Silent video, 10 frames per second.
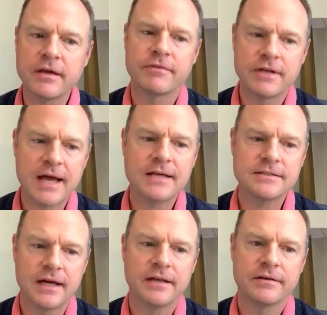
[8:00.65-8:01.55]
of it as
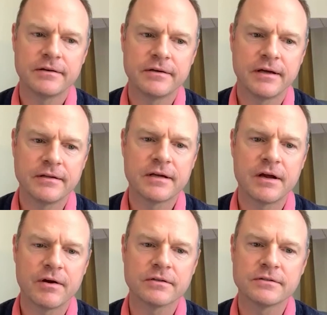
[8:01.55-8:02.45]
that 9th
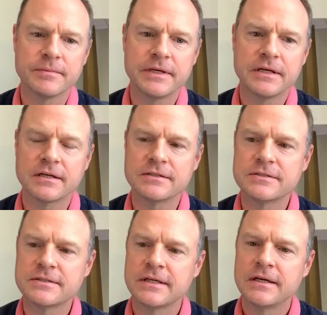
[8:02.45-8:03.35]
character, because,